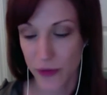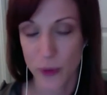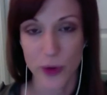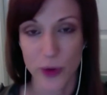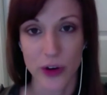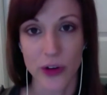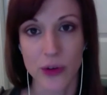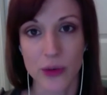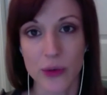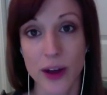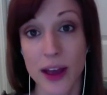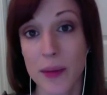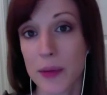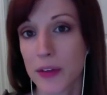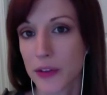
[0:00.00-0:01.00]
What are you
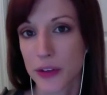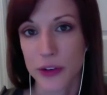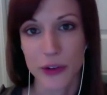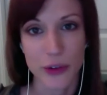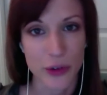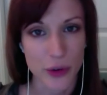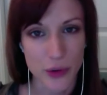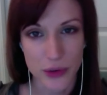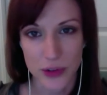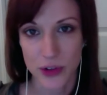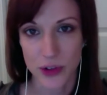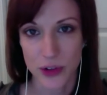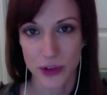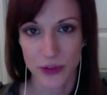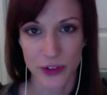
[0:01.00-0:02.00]
aiming for? Your goals,
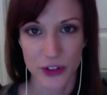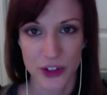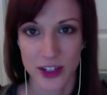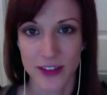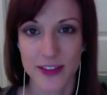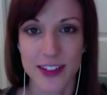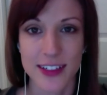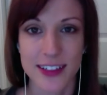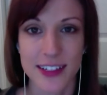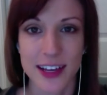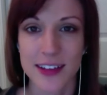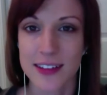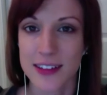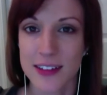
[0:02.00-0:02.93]
your version of success.